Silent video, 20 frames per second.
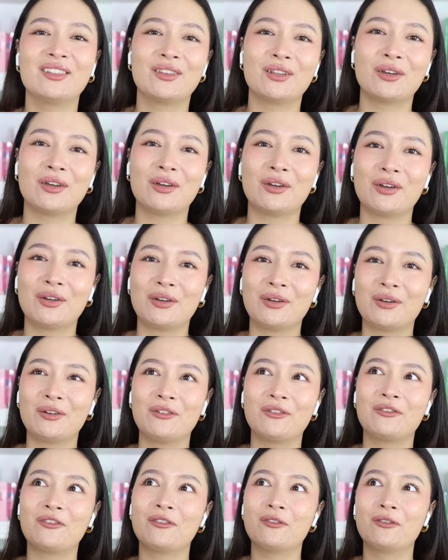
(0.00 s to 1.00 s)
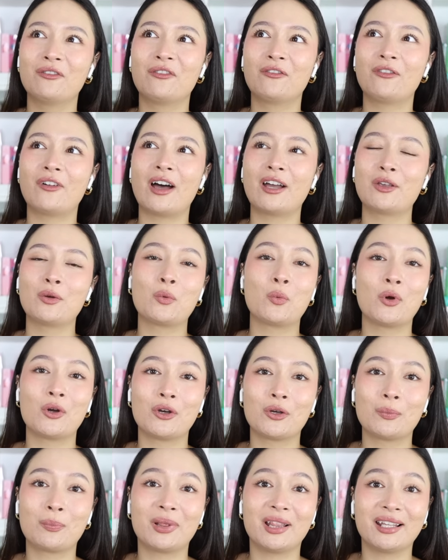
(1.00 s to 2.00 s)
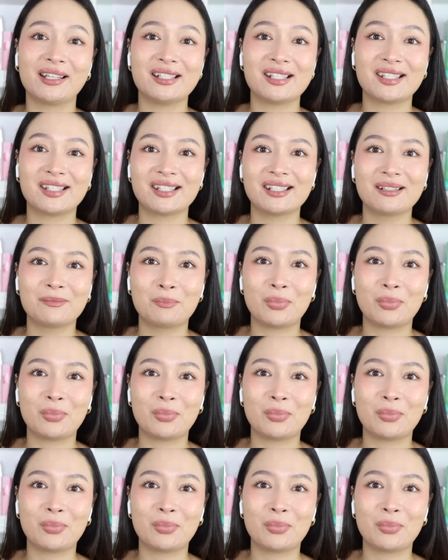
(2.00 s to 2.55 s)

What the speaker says: the firework place,